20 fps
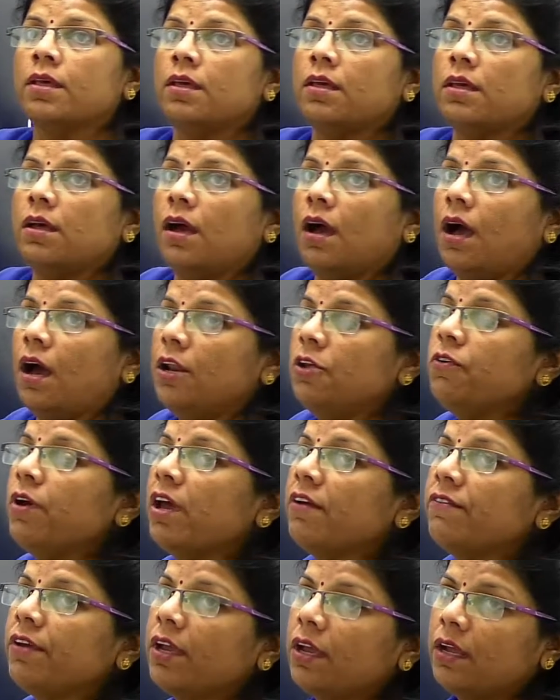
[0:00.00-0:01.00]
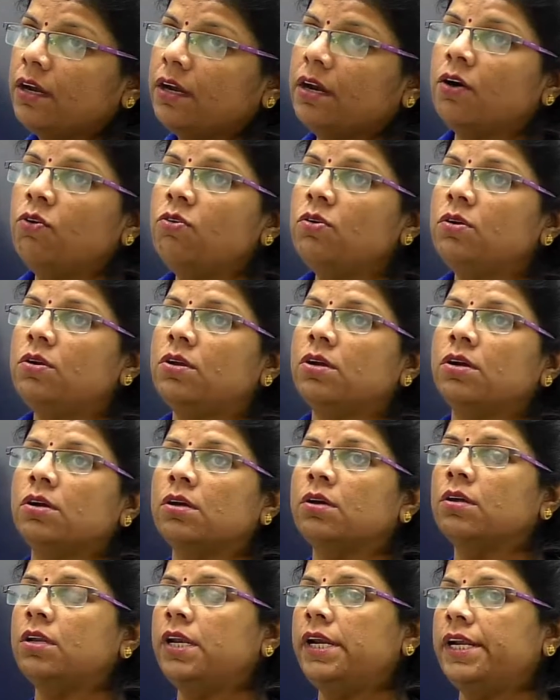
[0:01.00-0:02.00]
Are you having a doubt
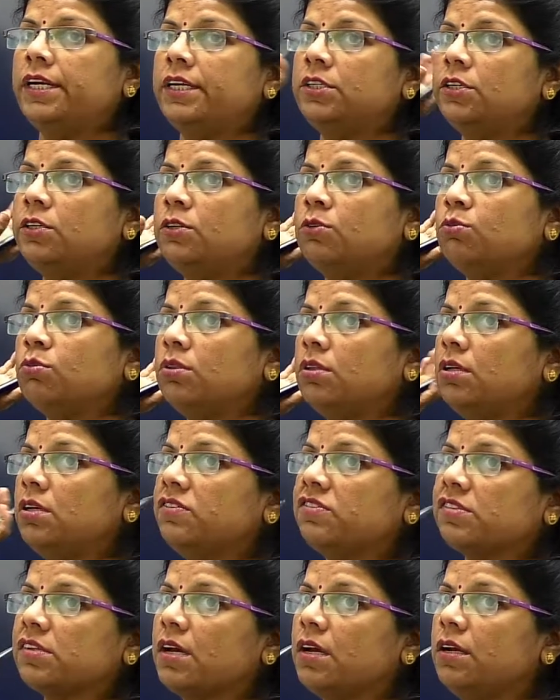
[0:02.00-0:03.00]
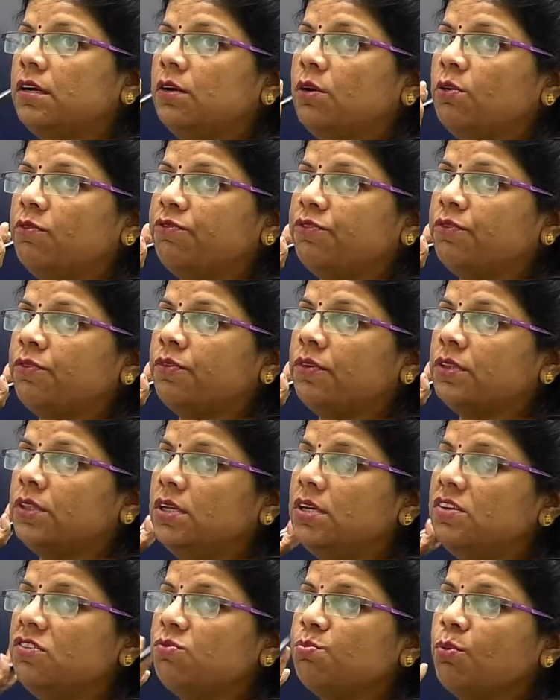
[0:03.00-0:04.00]
related to these
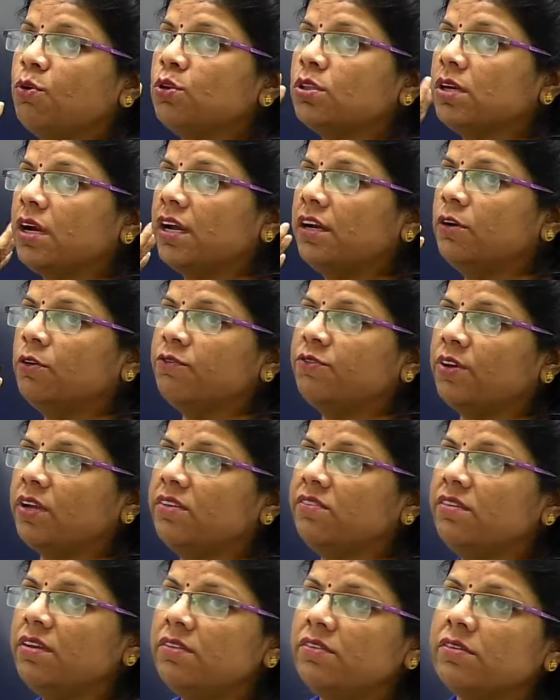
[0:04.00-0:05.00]
both kind of changes?